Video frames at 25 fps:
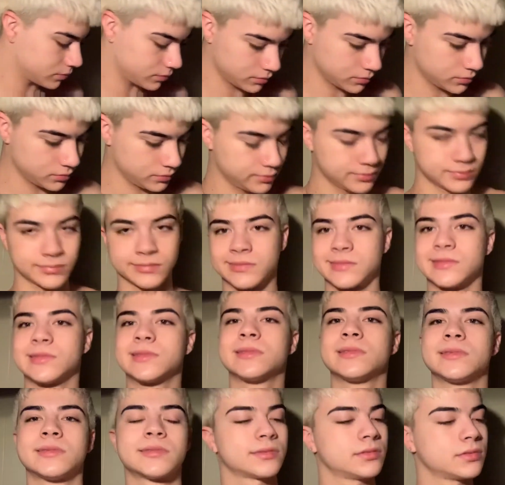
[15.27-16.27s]
and I am just
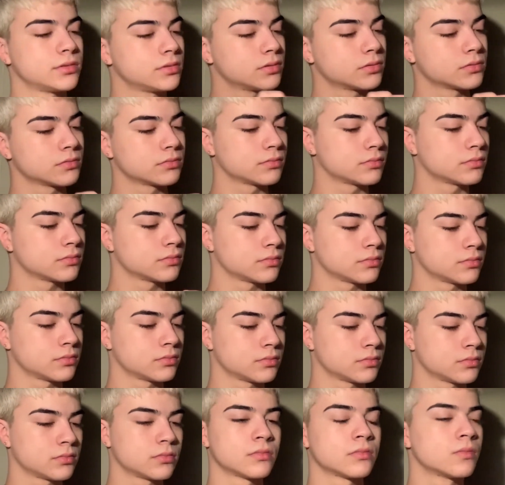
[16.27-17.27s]
going to be
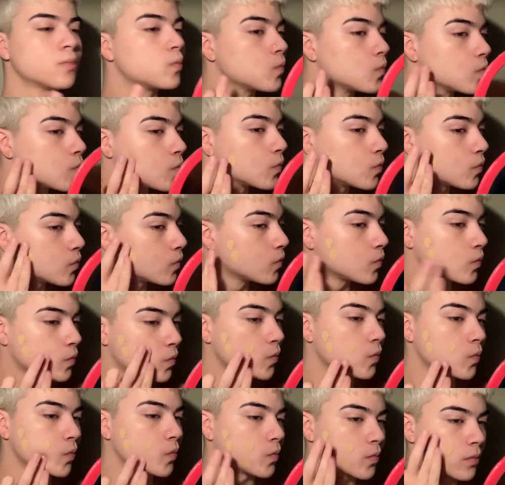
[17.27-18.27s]
dotting that all over my
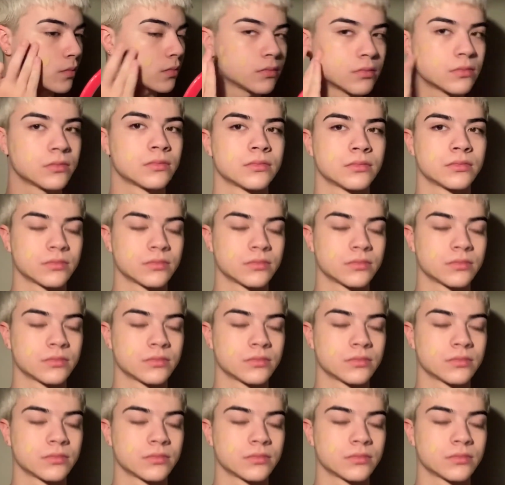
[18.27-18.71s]
face.